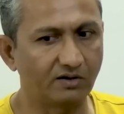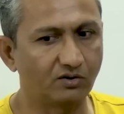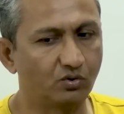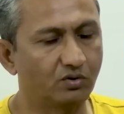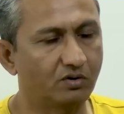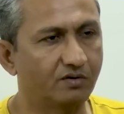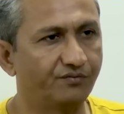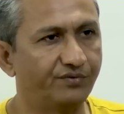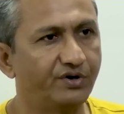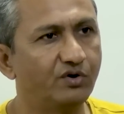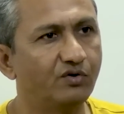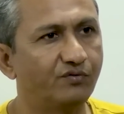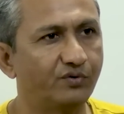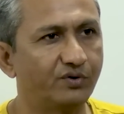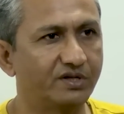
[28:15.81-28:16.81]
took
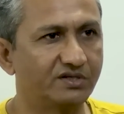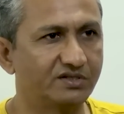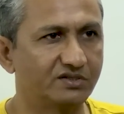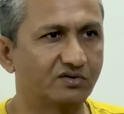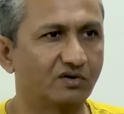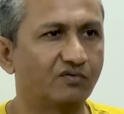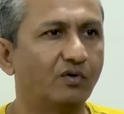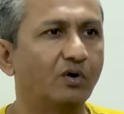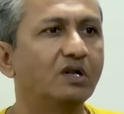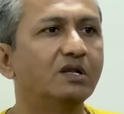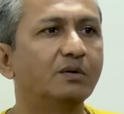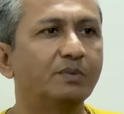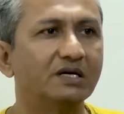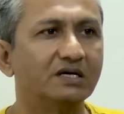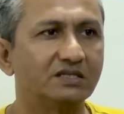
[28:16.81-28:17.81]
video footages of all
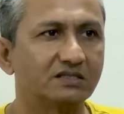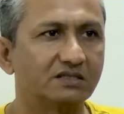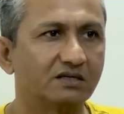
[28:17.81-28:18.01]
the players.